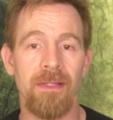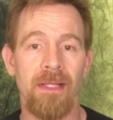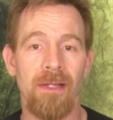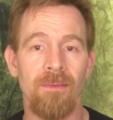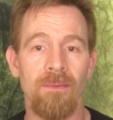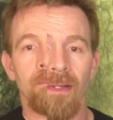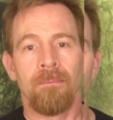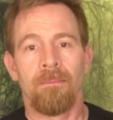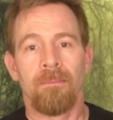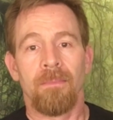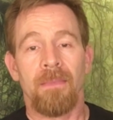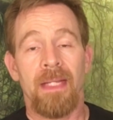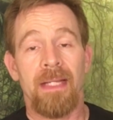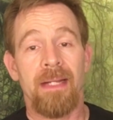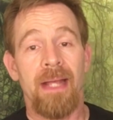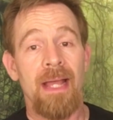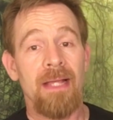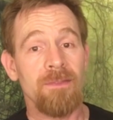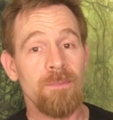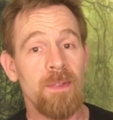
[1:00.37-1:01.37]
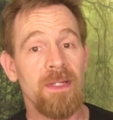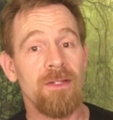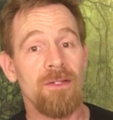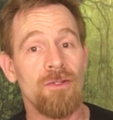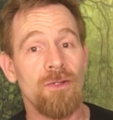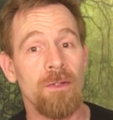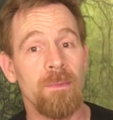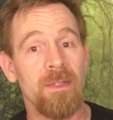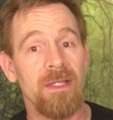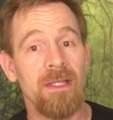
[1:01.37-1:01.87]
that way. It has been
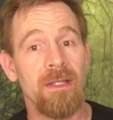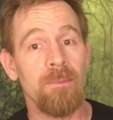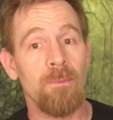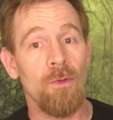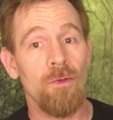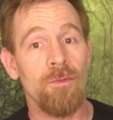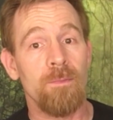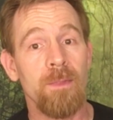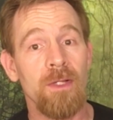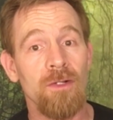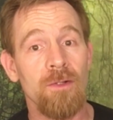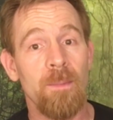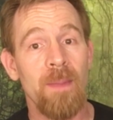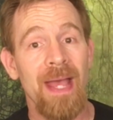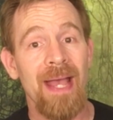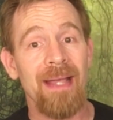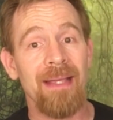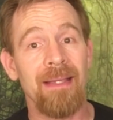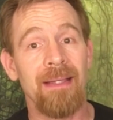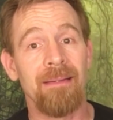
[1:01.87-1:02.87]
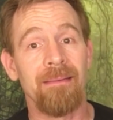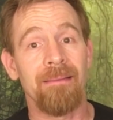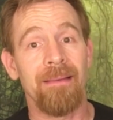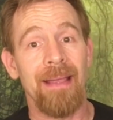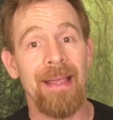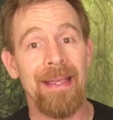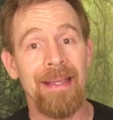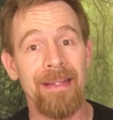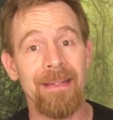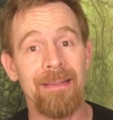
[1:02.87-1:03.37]
determined that both milkback
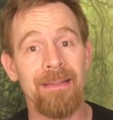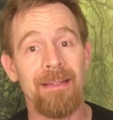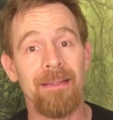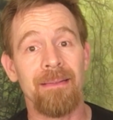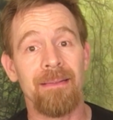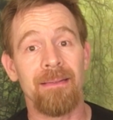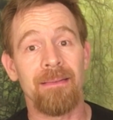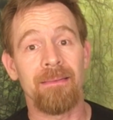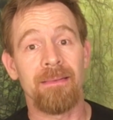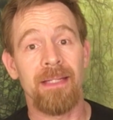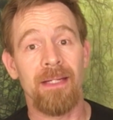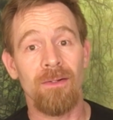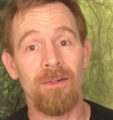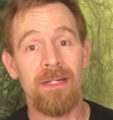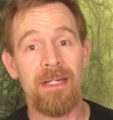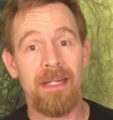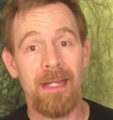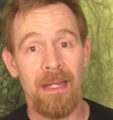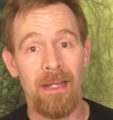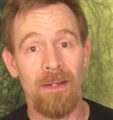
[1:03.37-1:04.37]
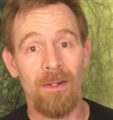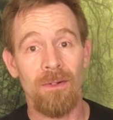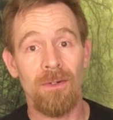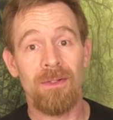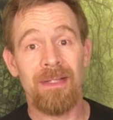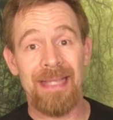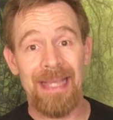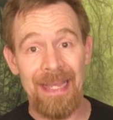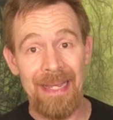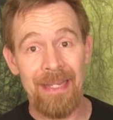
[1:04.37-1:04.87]
and dairy cow
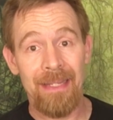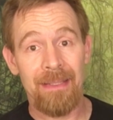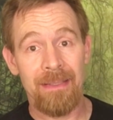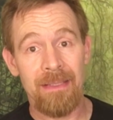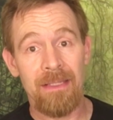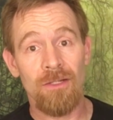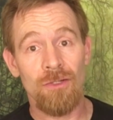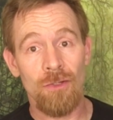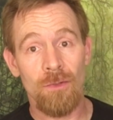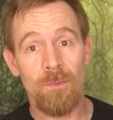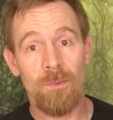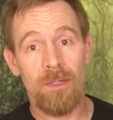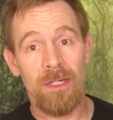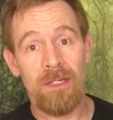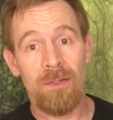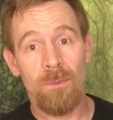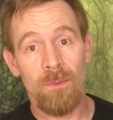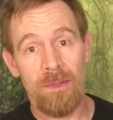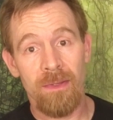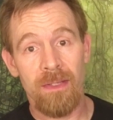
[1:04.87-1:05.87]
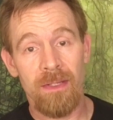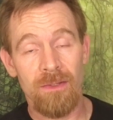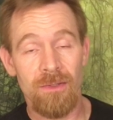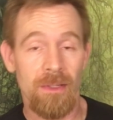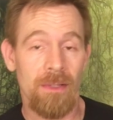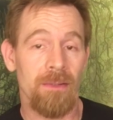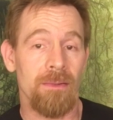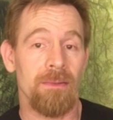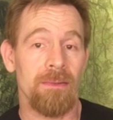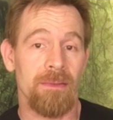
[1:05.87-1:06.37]
can interbreed with each other,